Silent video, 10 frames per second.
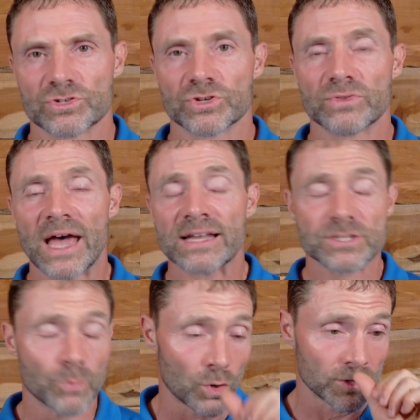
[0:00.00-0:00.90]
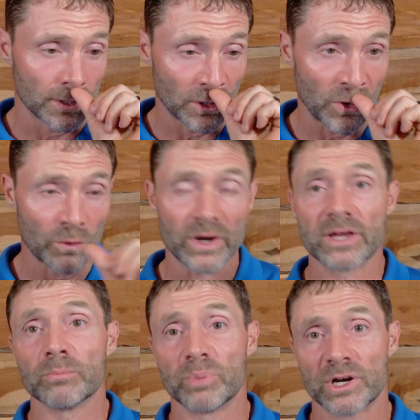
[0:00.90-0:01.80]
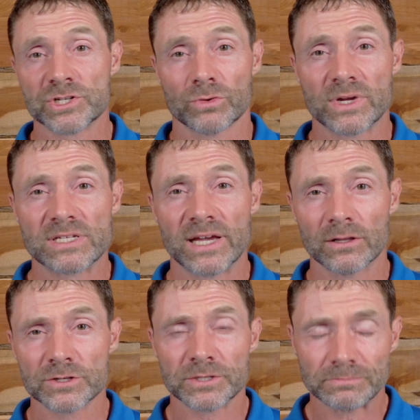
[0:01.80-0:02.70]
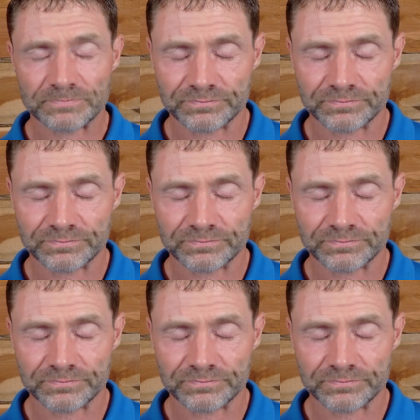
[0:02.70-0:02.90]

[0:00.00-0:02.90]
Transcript: So that's more the lower end budget retailers.